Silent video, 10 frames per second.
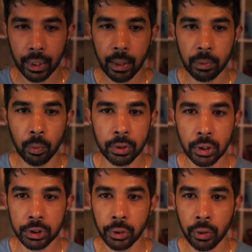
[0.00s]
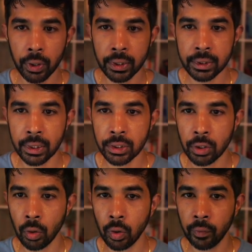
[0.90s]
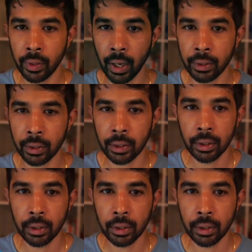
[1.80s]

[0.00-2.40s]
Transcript: keep the Visual Studio instance on the other.